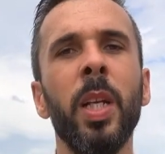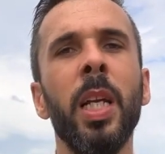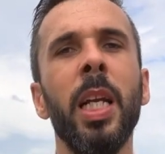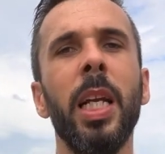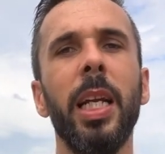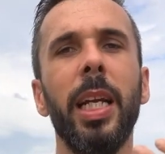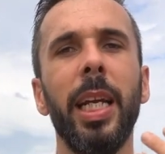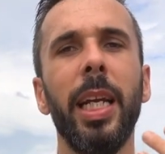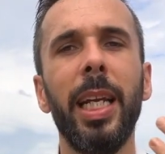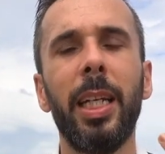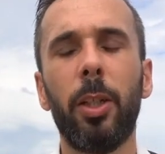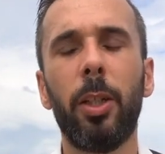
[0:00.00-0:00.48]

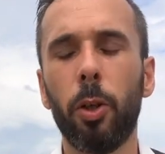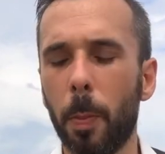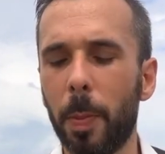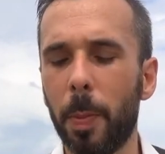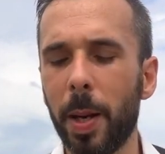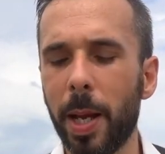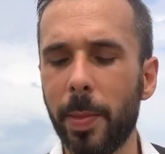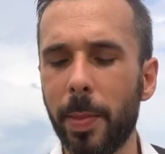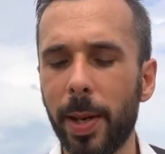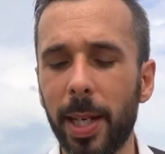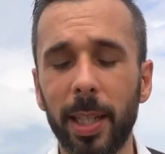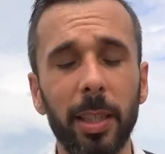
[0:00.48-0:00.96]
It
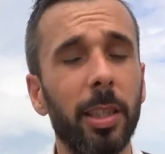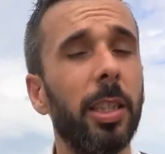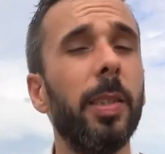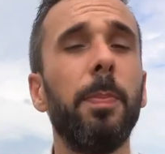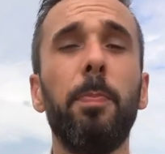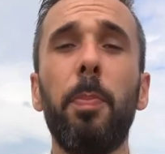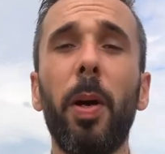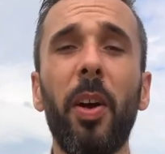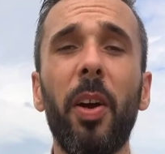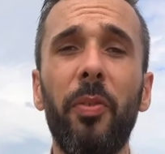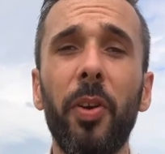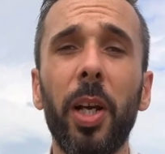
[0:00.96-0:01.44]
complements
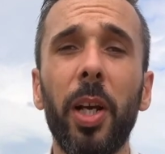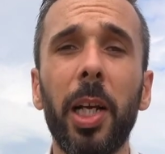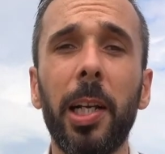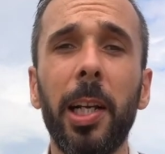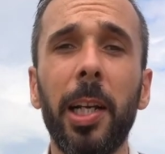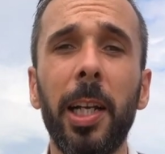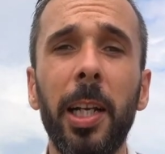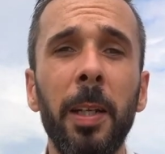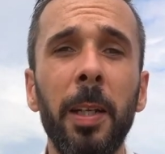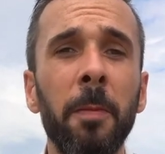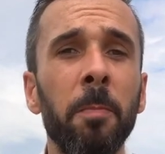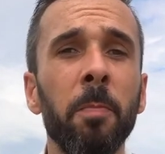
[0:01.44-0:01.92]

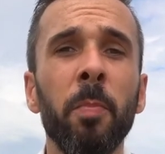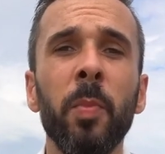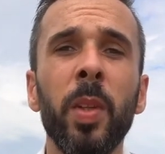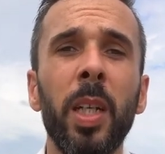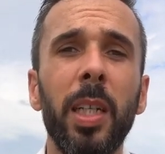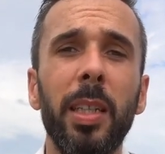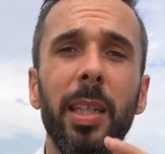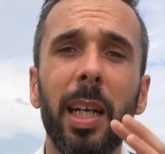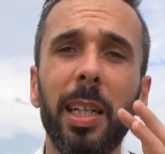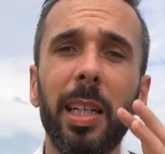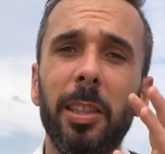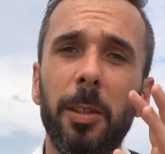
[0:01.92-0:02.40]
perfectly
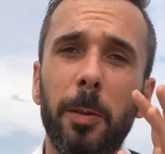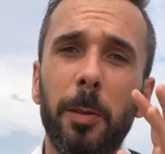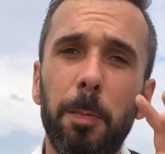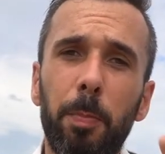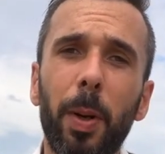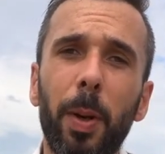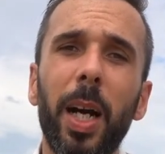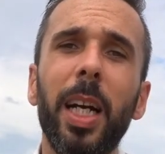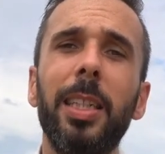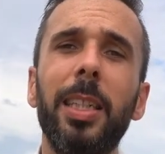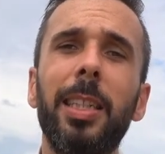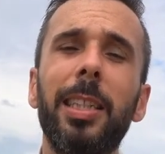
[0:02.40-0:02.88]
that
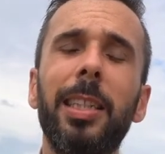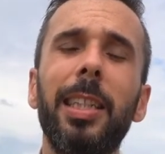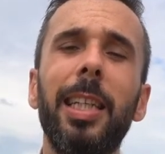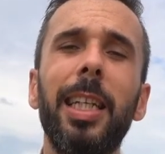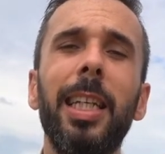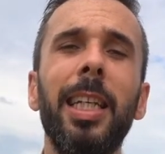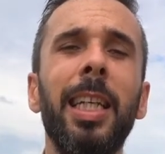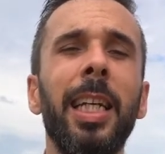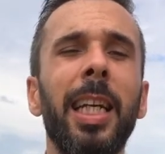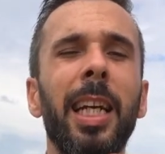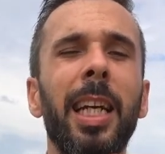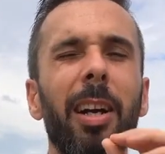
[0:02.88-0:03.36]
spicy,
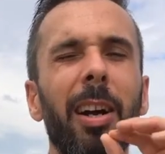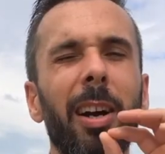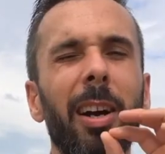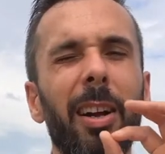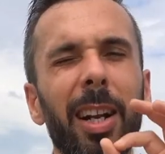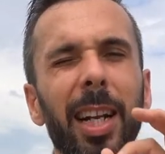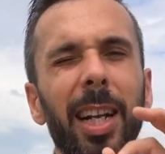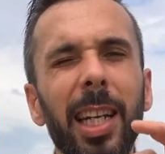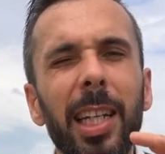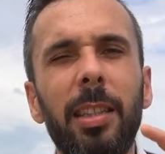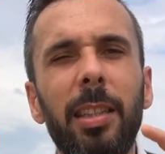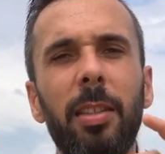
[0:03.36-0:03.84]
a
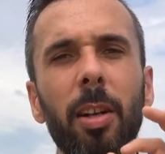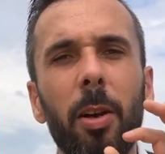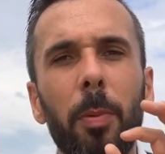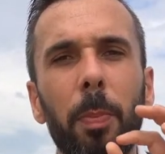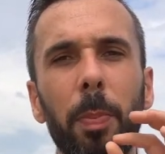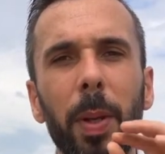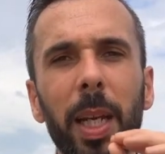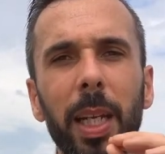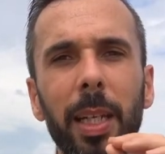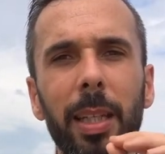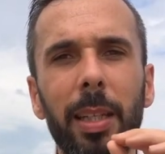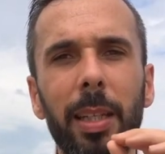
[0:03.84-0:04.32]
little
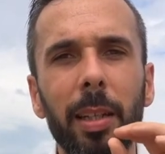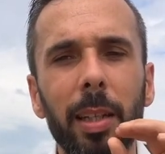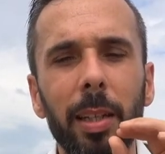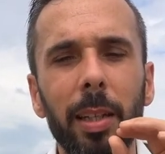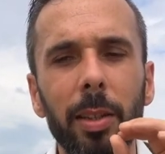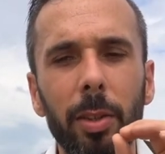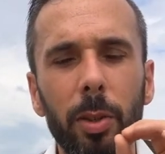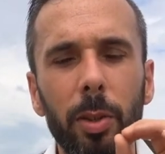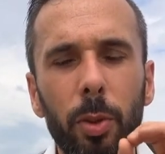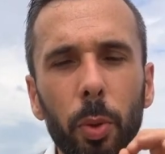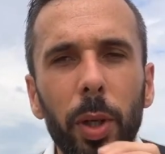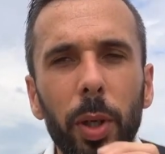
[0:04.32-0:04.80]
bit
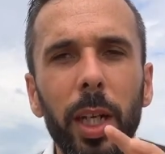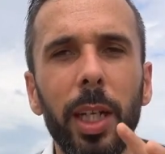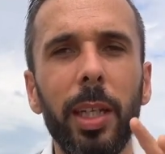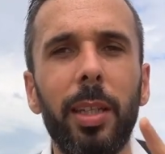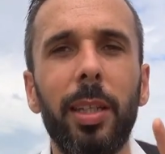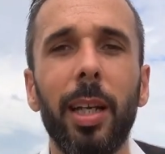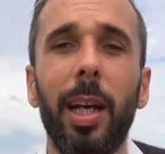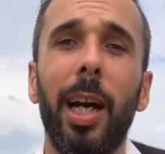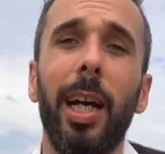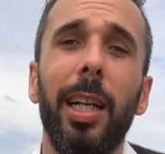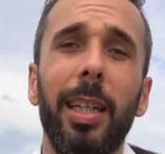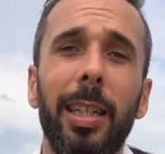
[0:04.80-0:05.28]
sweet
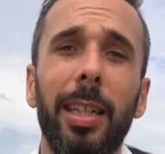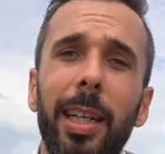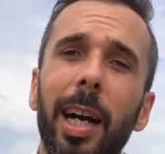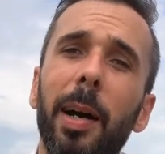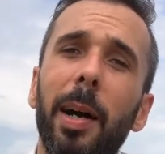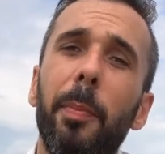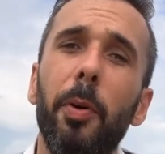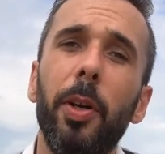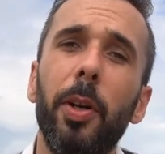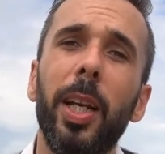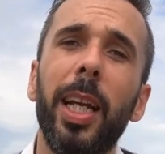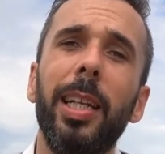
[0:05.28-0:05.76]
and
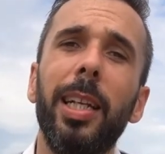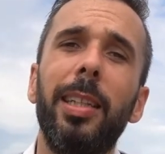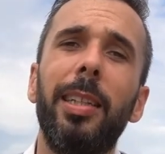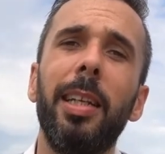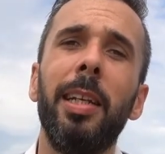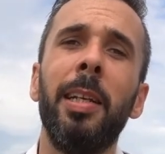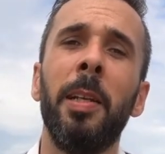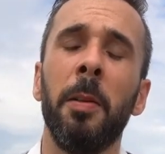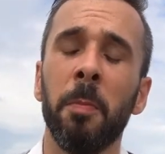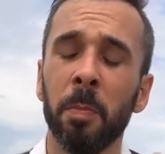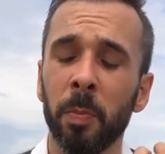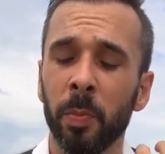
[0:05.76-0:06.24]

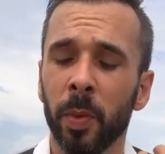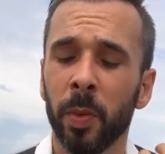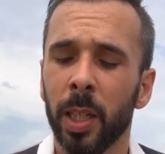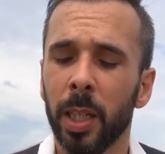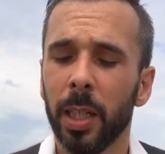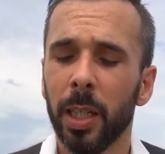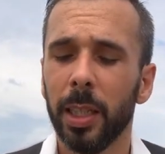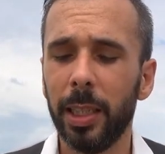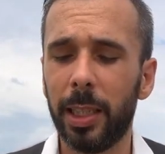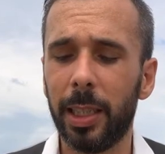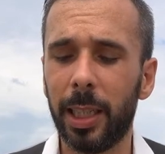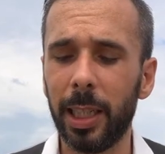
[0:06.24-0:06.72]
carbonated
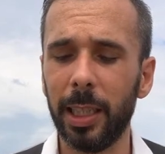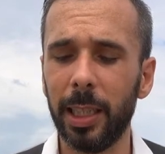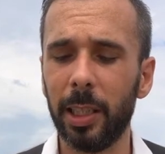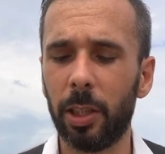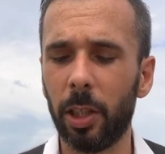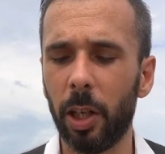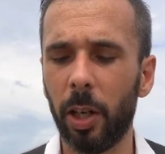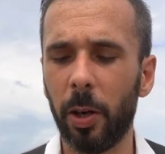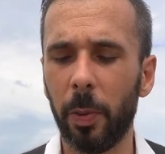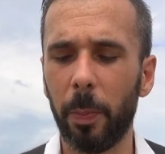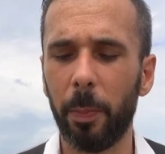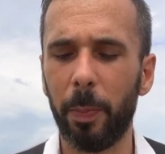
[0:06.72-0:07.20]

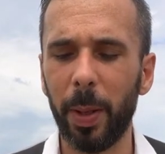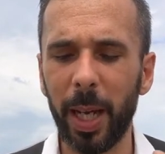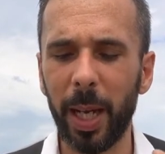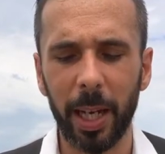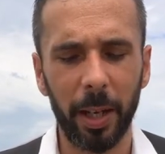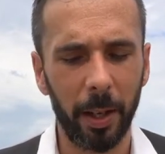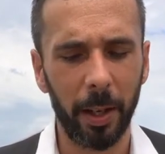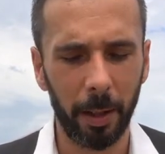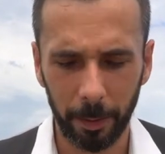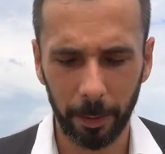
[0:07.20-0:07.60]
ginger beer.